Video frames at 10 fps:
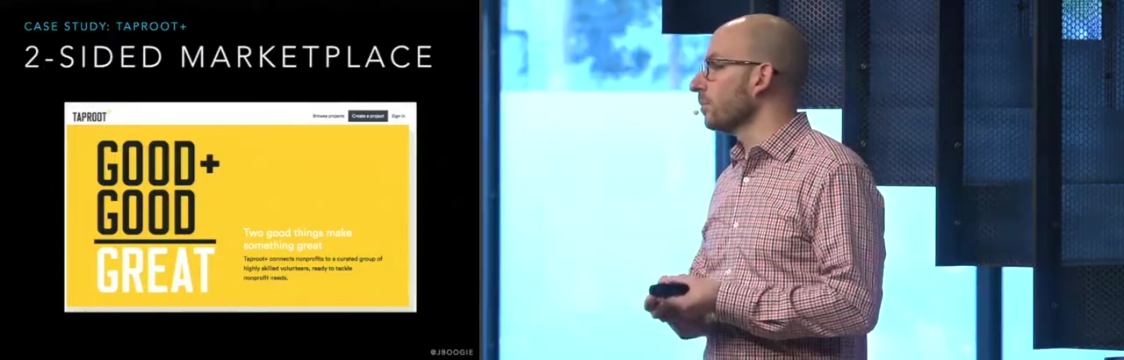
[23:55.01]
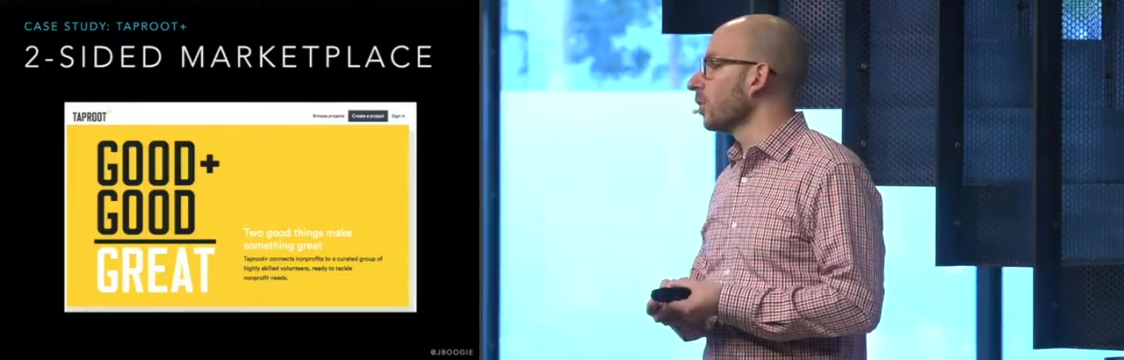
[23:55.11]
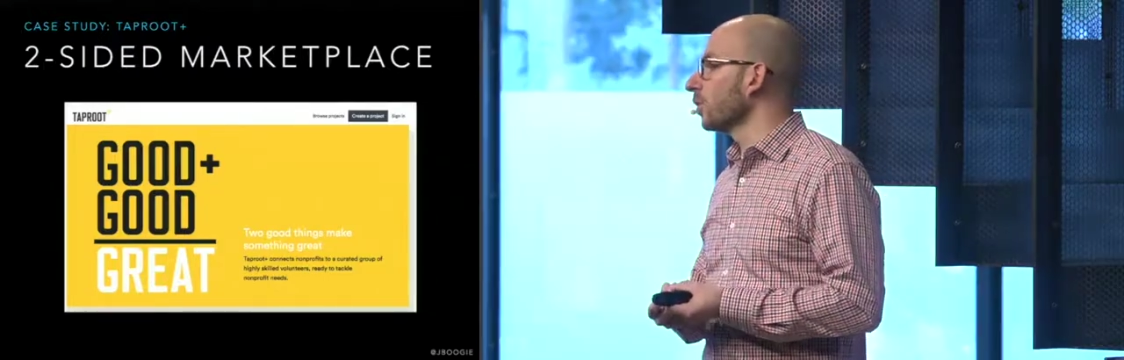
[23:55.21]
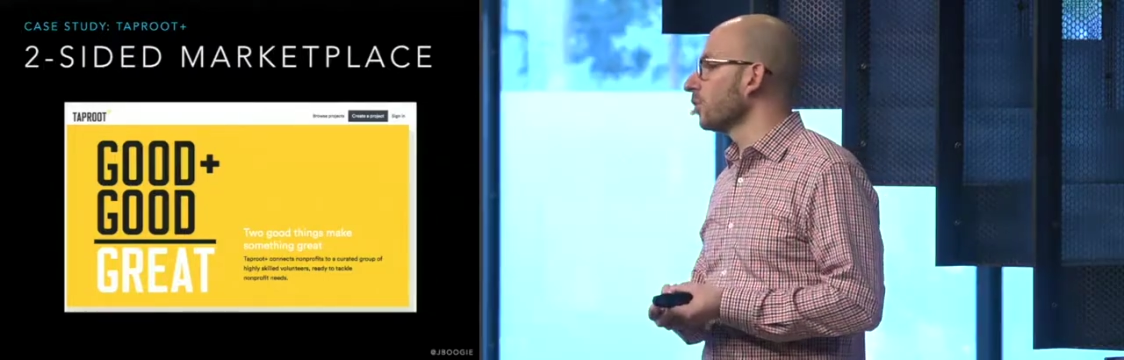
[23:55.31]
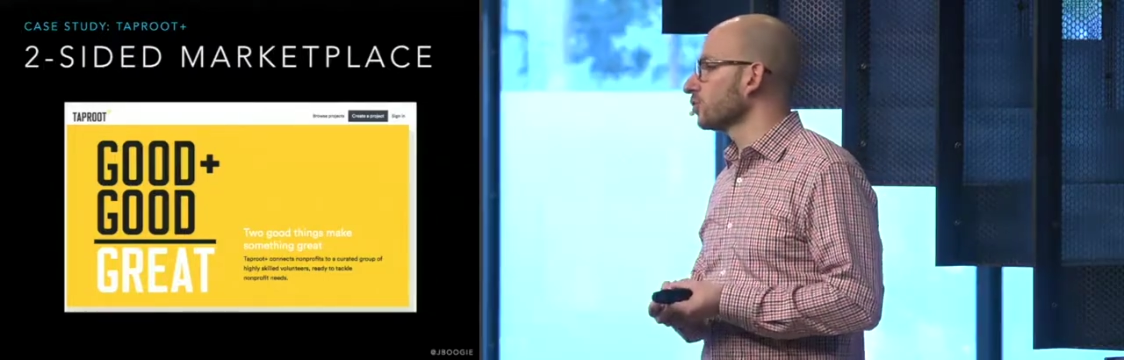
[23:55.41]

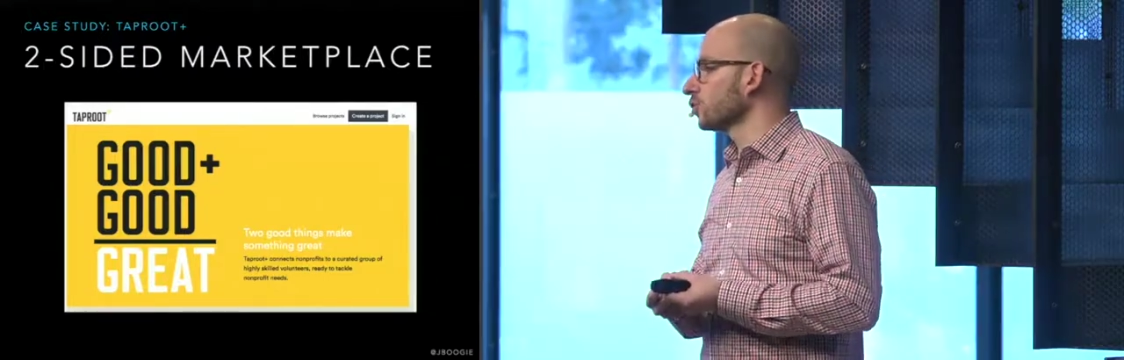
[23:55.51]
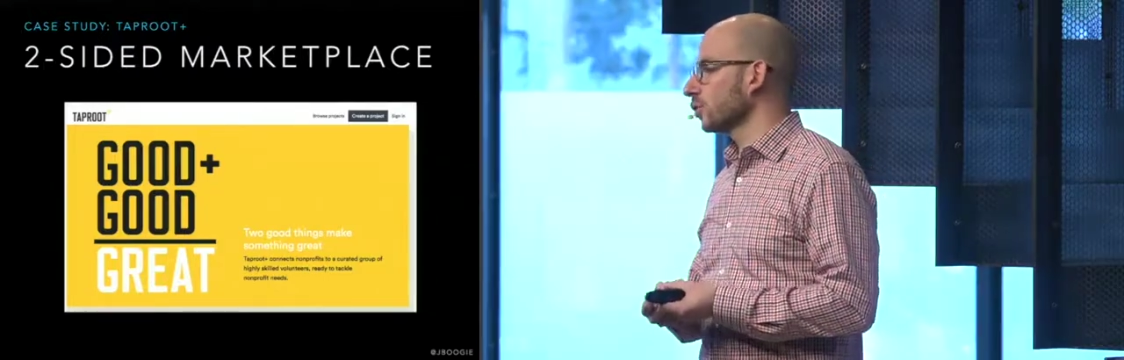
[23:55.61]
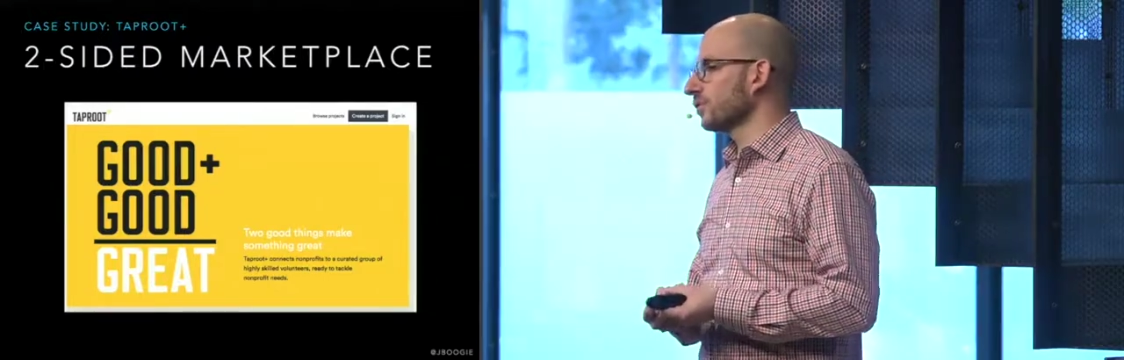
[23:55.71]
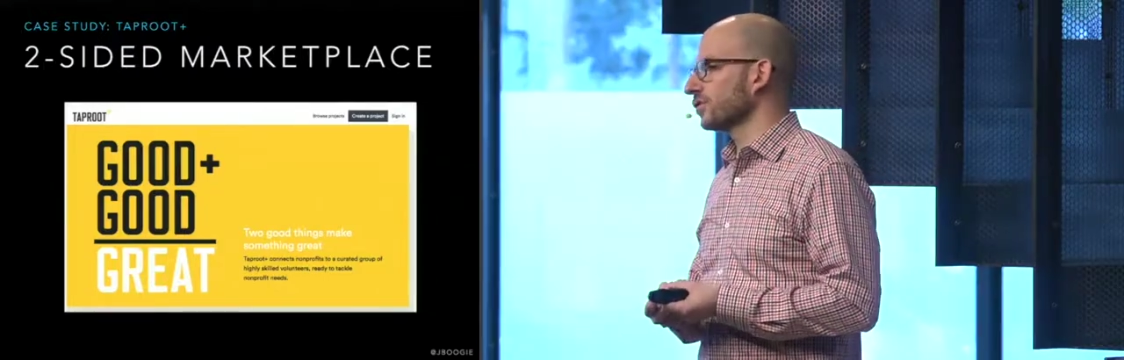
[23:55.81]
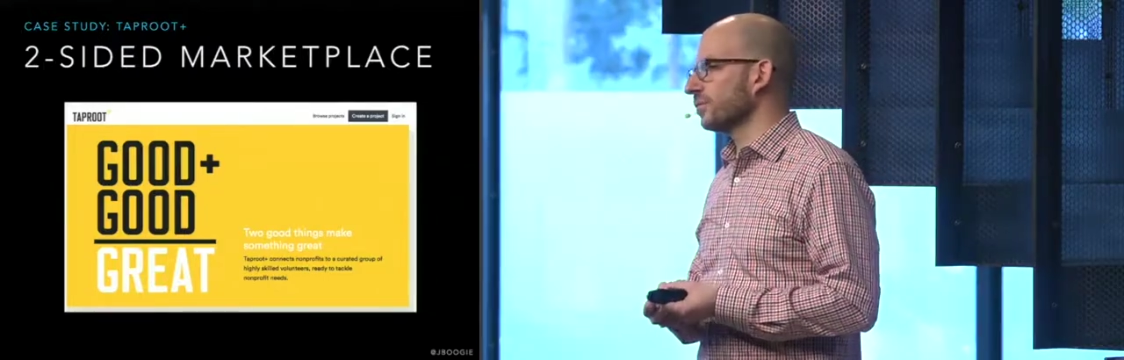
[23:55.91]
bono
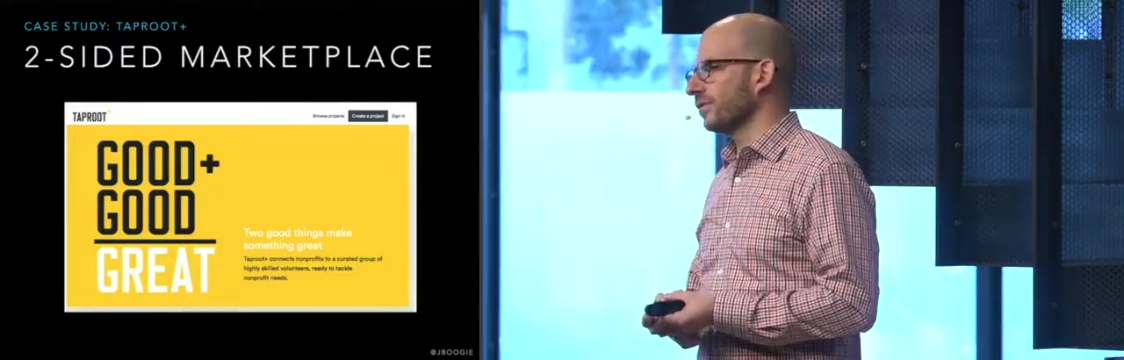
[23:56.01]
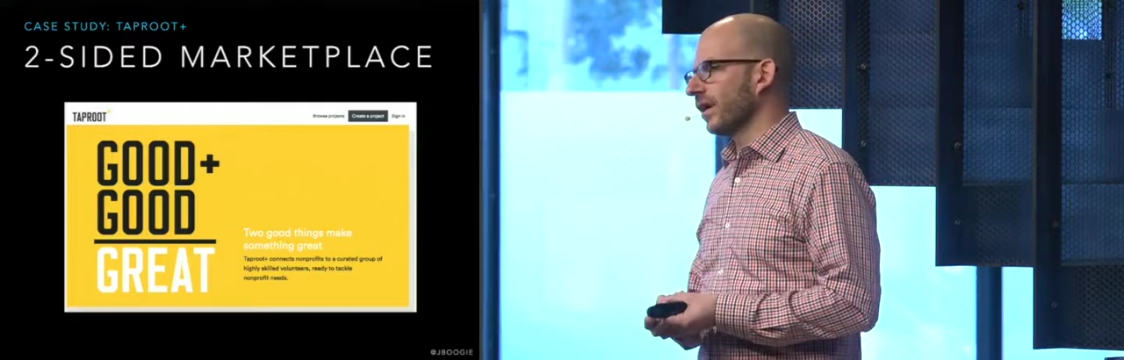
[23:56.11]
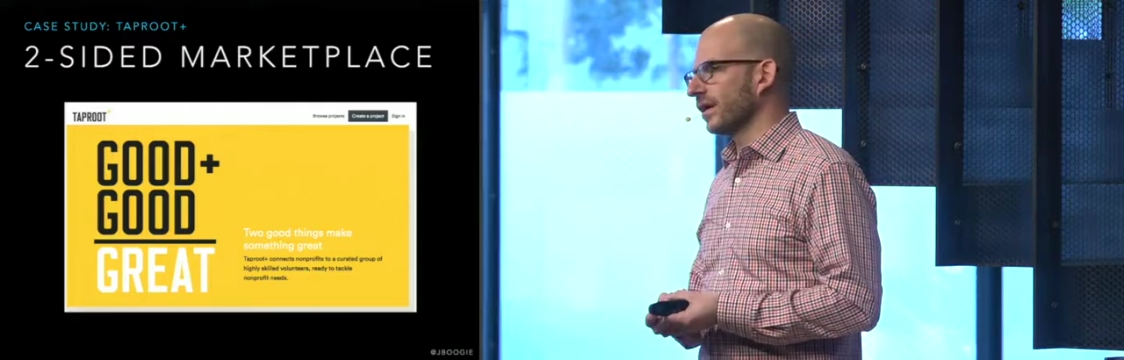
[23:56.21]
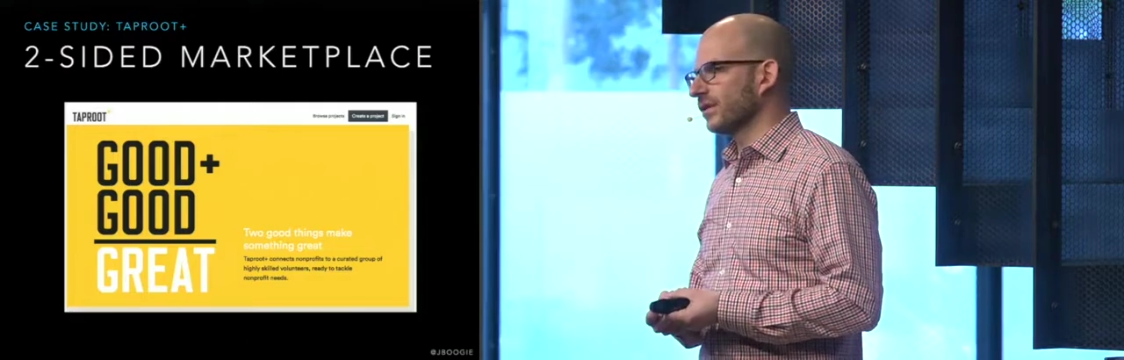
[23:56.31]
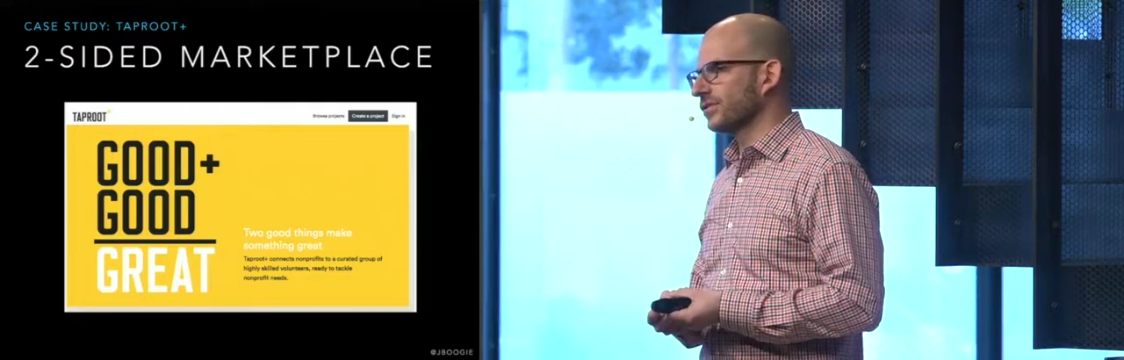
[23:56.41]
service
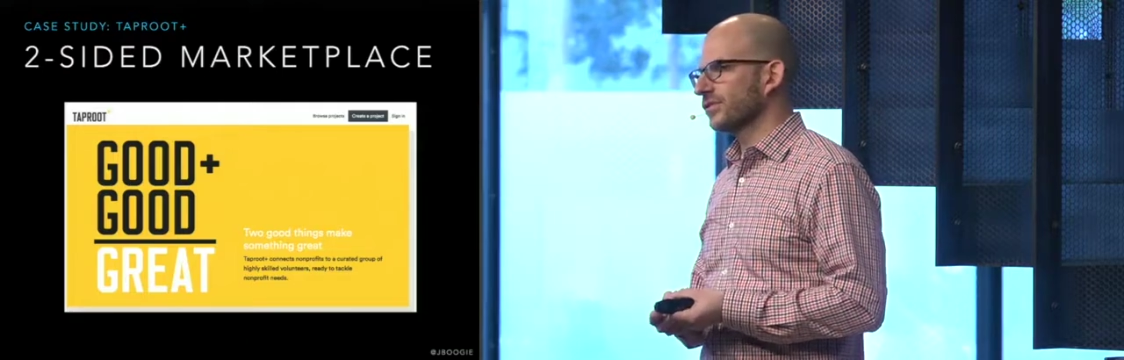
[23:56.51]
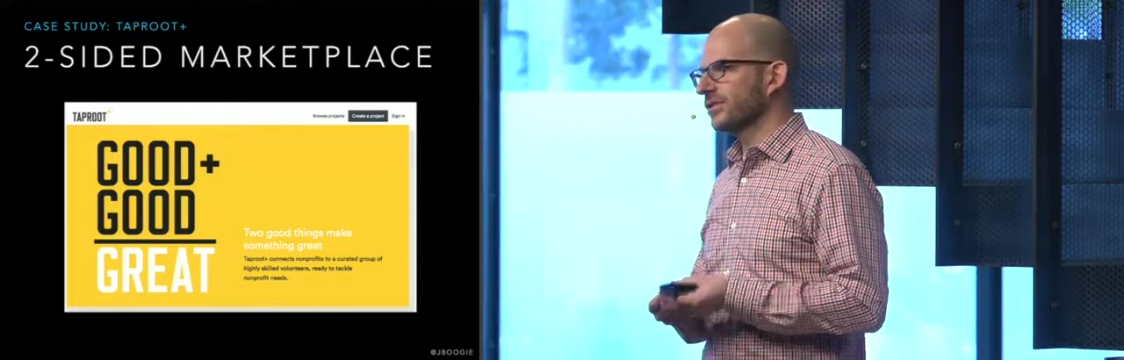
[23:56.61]
providers.